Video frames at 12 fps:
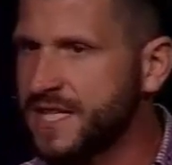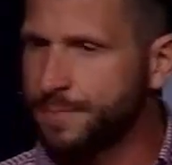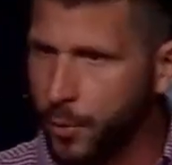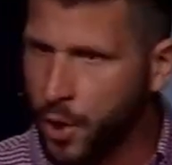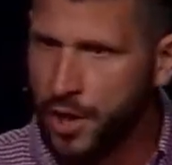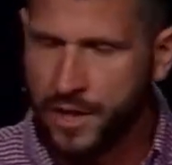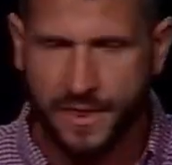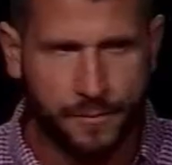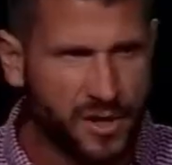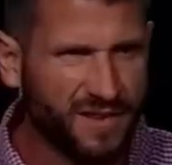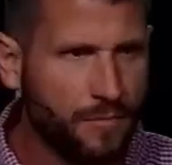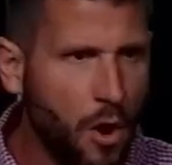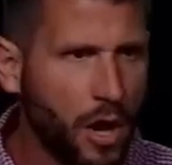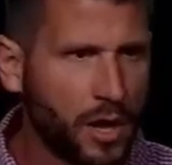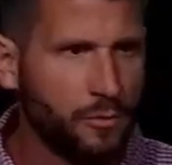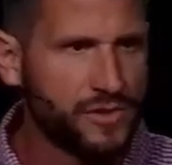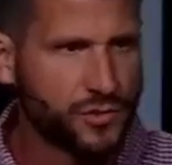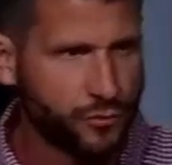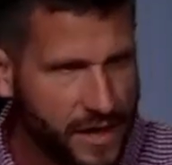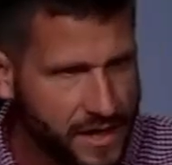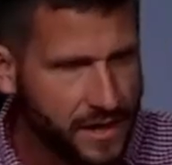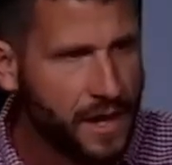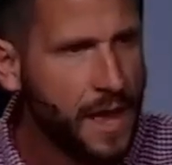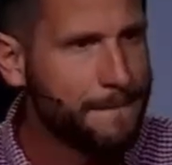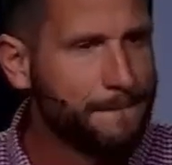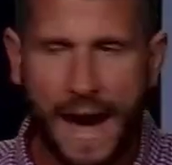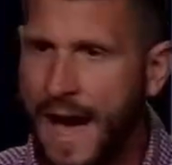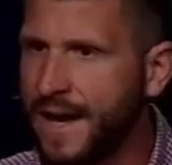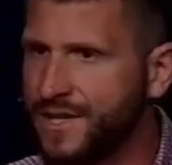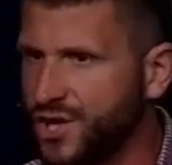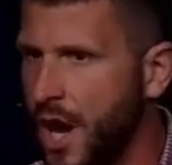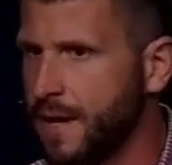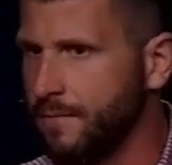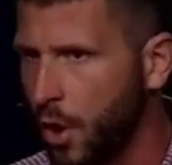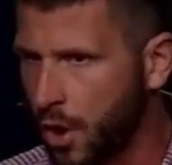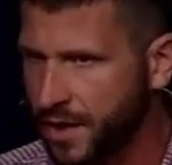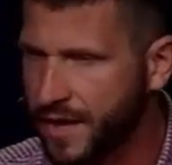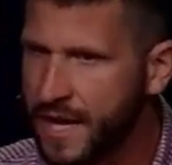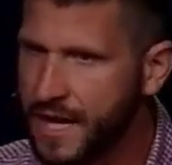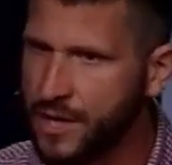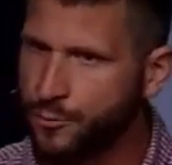This book, the book of Mark, was written by John Mark.